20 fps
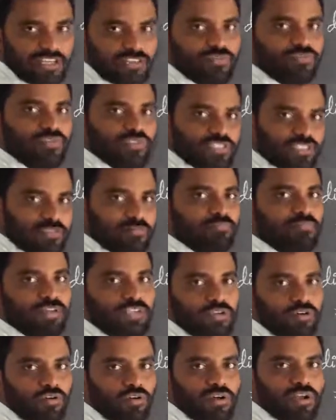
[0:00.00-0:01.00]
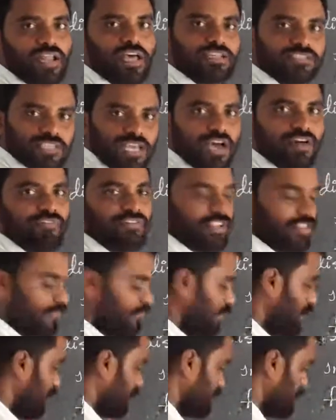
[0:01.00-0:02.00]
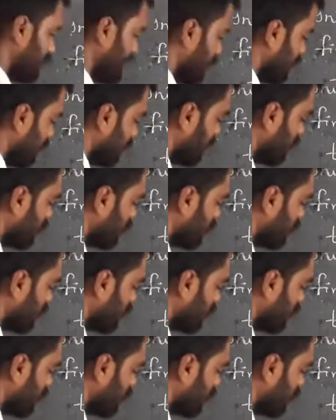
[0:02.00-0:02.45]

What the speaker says: we simply call as average velocity. So